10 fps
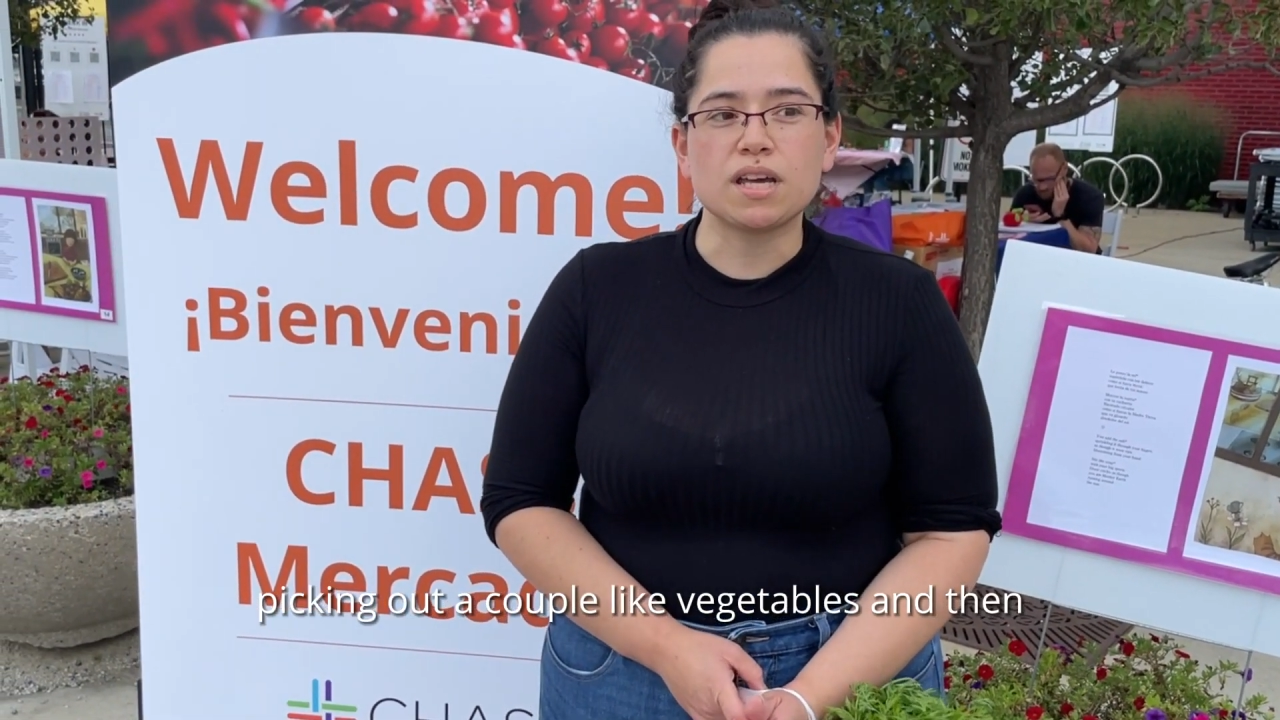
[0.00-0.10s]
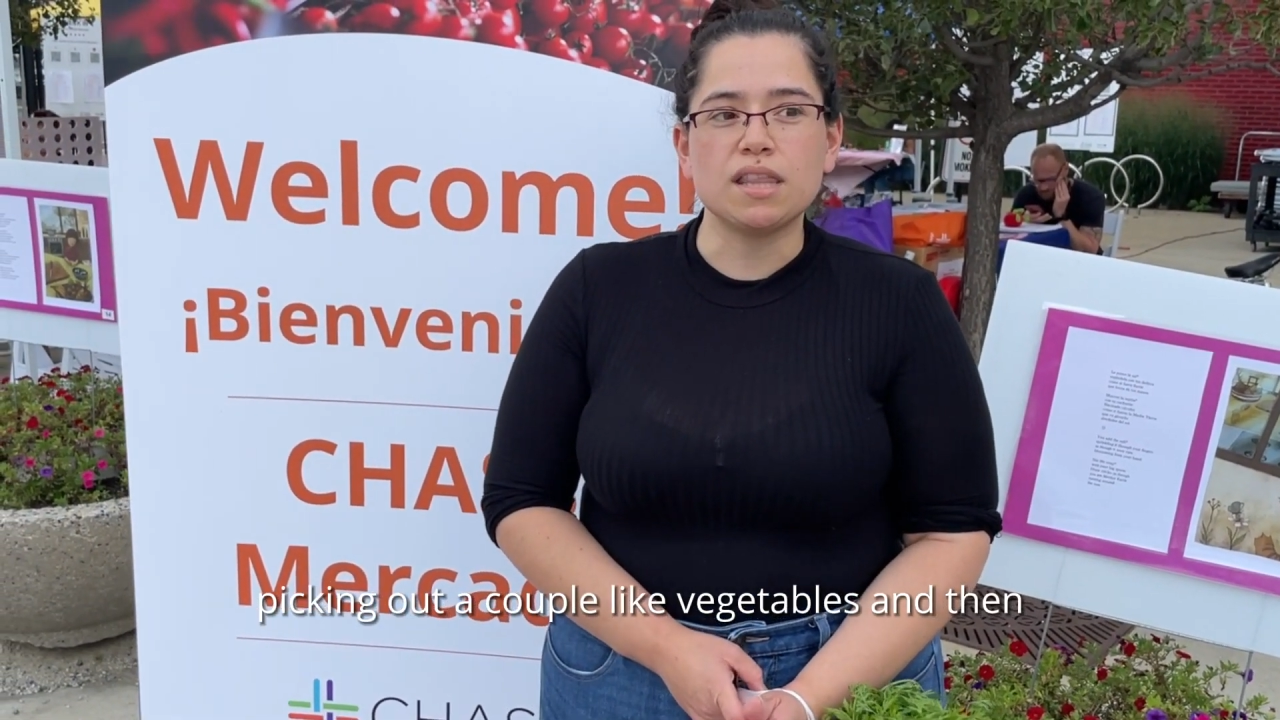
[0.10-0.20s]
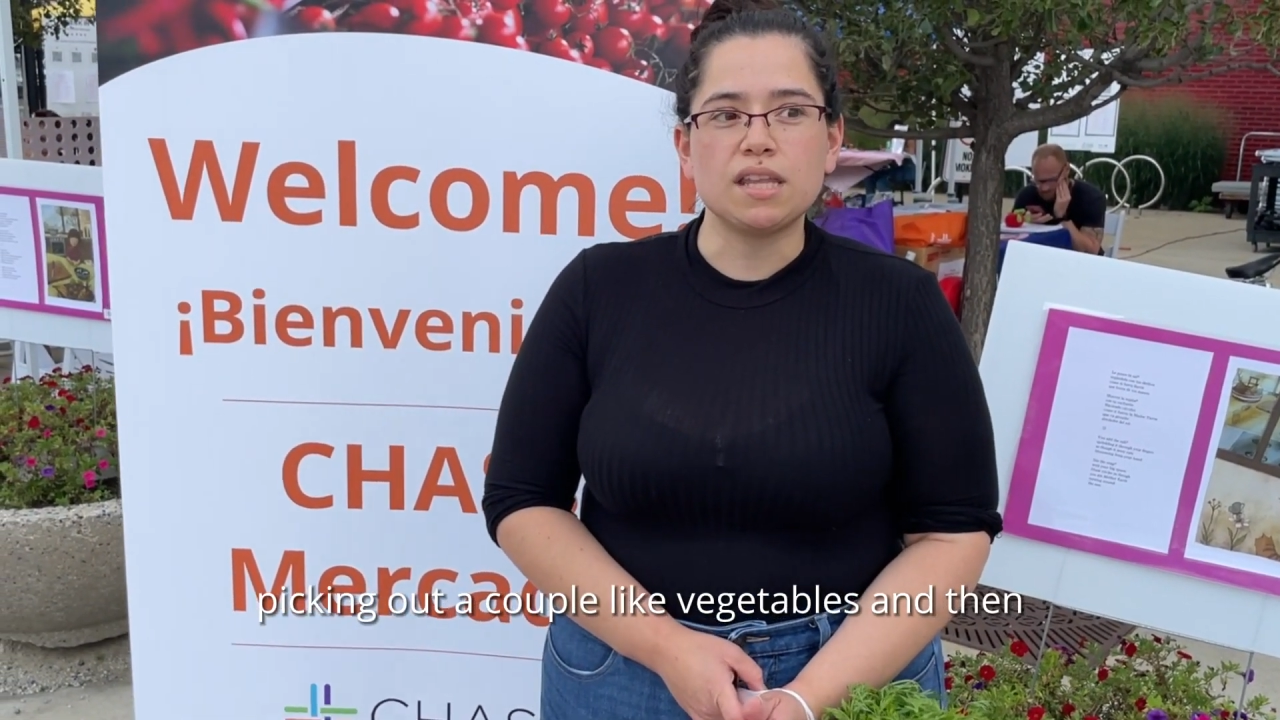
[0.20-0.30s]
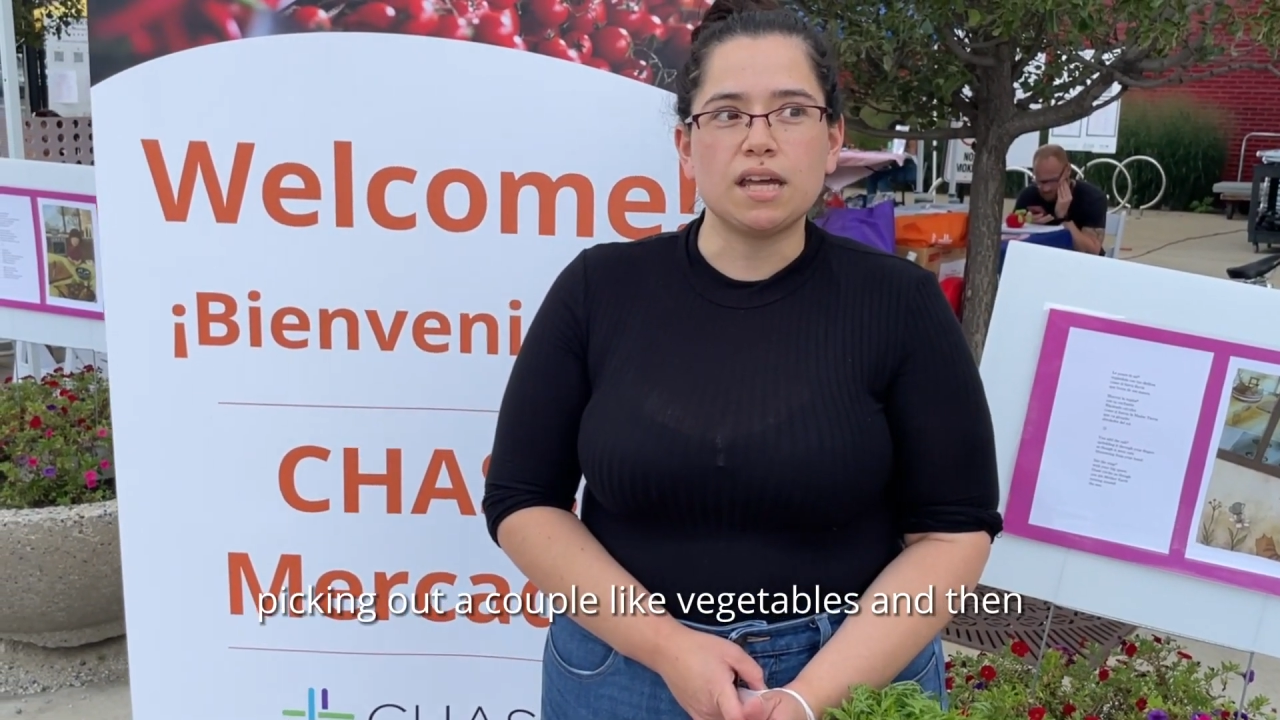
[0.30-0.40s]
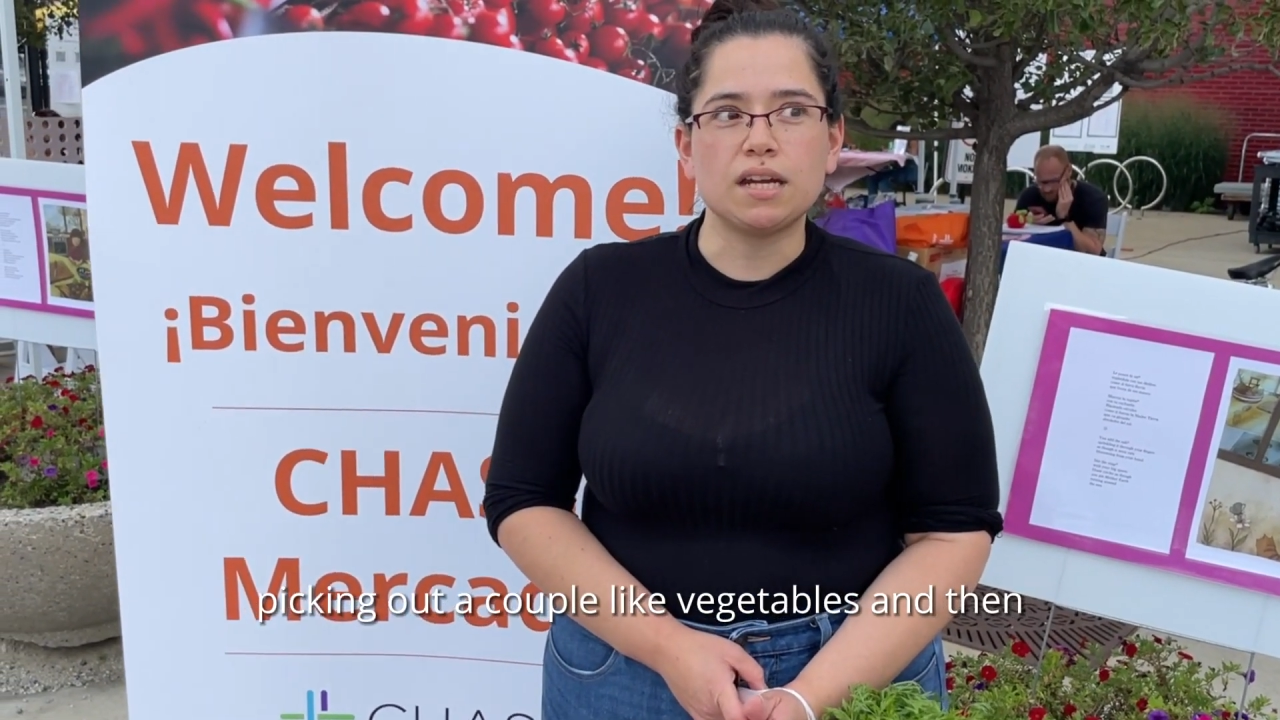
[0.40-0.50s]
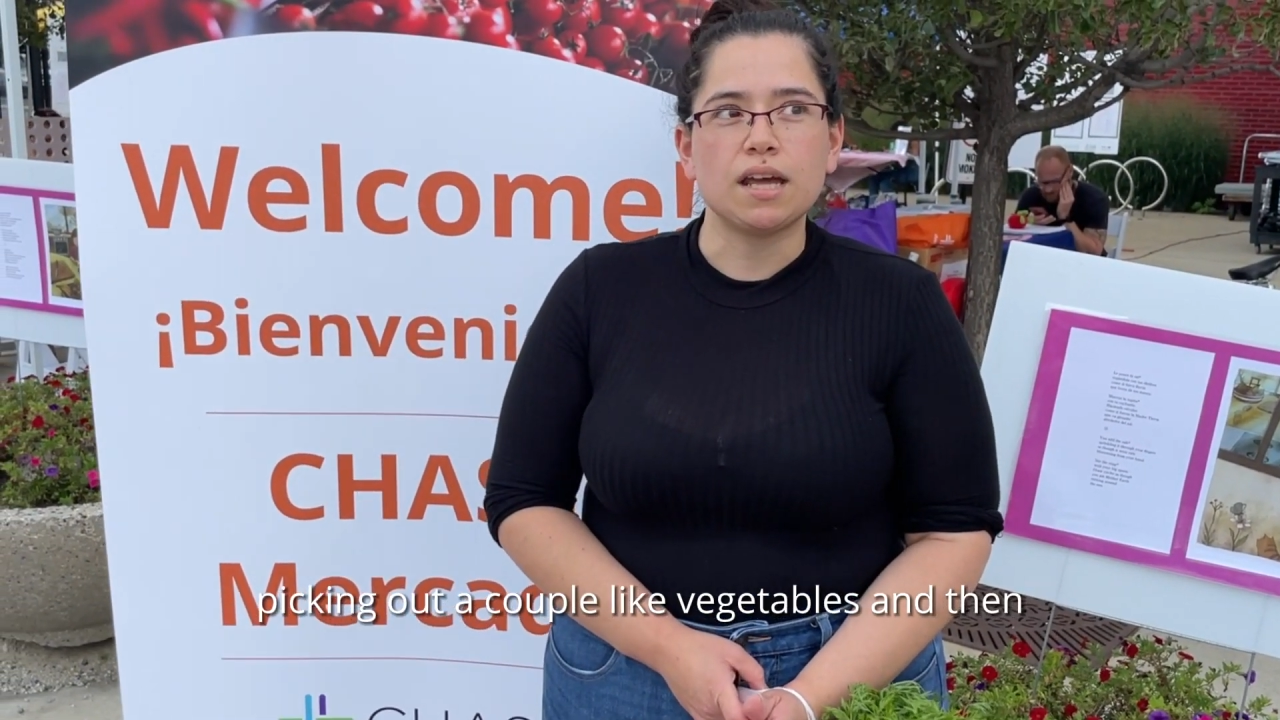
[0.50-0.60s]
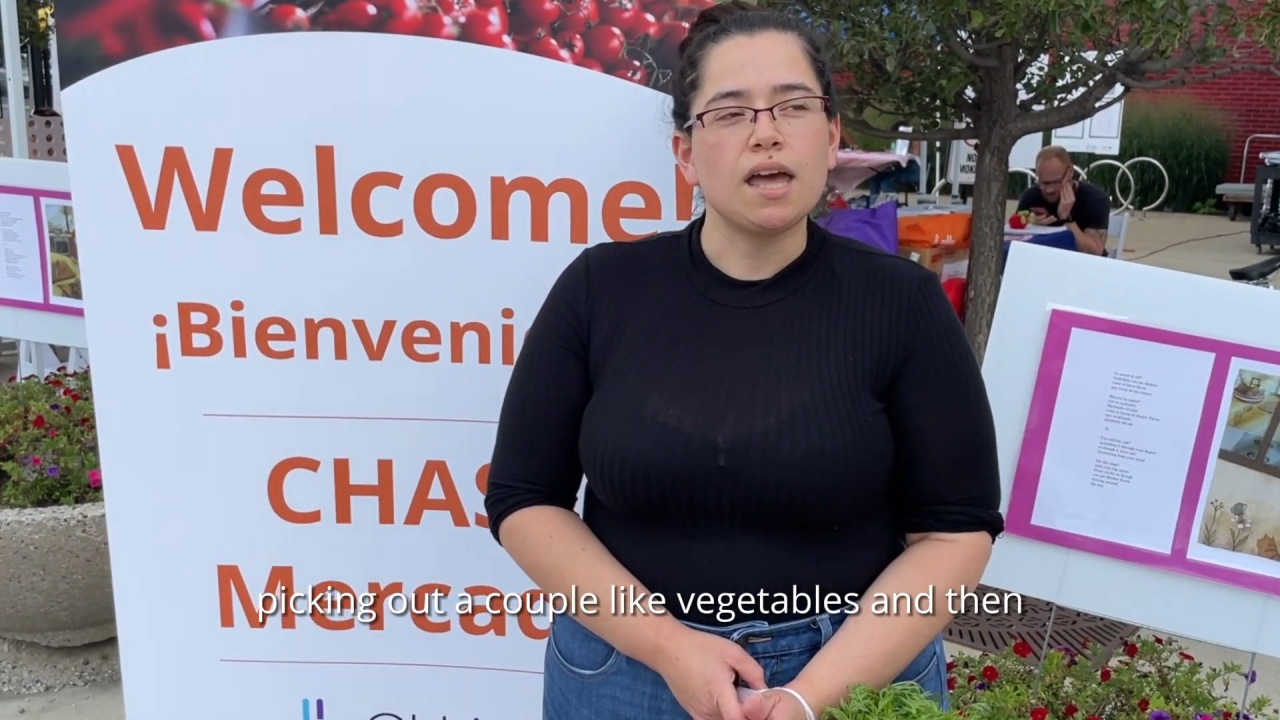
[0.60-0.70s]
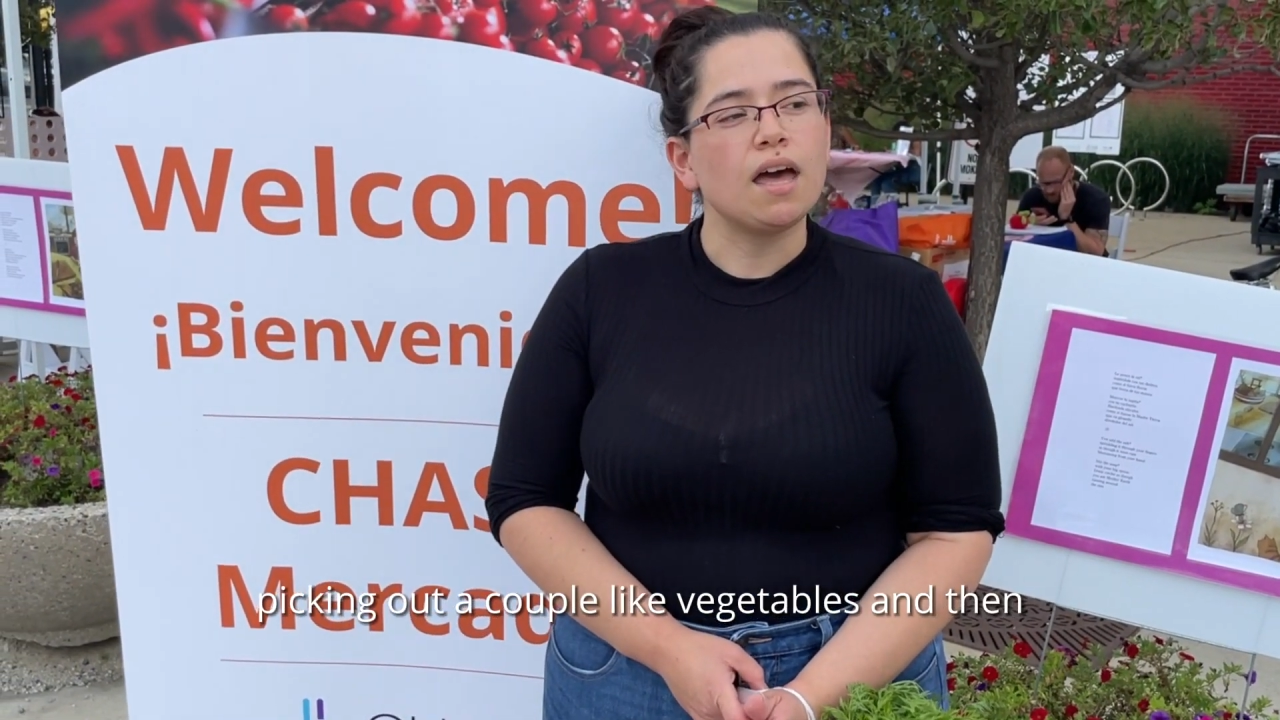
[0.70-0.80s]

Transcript: and then